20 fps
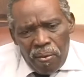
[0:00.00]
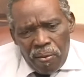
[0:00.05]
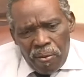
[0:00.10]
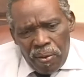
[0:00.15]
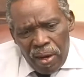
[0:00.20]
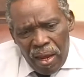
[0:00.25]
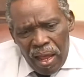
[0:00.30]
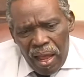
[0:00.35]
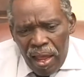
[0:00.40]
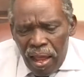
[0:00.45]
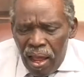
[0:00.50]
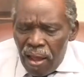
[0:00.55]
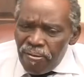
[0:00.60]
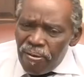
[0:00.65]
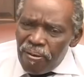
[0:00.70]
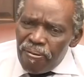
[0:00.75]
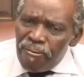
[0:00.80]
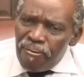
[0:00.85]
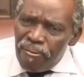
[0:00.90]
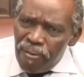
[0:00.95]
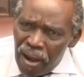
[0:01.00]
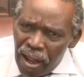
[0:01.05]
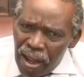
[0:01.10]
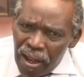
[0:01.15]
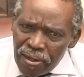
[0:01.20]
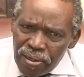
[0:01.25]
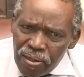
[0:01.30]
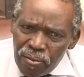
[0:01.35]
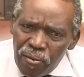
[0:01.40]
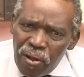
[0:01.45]
Well, I have a
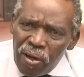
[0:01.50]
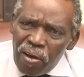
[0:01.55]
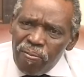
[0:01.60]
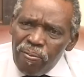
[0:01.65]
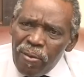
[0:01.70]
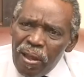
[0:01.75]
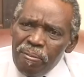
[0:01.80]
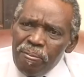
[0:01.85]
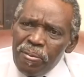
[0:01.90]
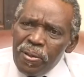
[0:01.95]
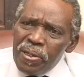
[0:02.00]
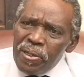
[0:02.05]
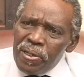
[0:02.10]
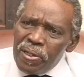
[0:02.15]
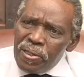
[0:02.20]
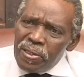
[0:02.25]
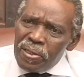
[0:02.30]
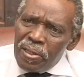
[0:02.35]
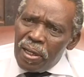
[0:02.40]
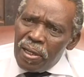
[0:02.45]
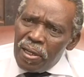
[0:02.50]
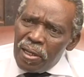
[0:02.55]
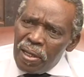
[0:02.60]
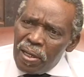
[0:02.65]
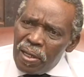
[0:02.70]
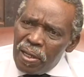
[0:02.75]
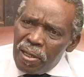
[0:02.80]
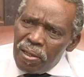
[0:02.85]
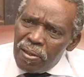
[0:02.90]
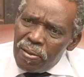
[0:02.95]
flat in one of my buildings, and
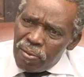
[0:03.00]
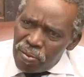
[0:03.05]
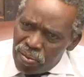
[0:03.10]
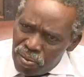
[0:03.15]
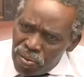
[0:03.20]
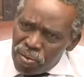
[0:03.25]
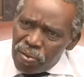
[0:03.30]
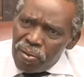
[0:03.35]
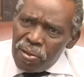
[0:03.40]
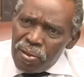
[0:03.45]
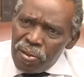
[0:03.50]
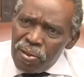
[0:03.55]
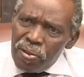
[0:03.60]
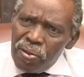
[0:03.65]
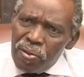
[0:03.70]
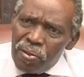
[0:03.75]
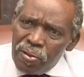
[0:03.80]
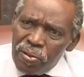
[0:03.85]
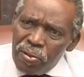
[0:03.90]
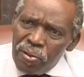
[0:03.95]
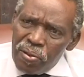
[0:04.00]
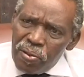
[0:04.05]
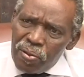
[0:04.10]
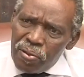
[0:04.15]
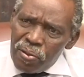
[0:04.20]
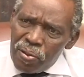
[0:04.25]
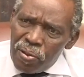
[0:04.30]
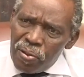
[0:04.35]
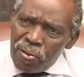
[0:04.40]
you can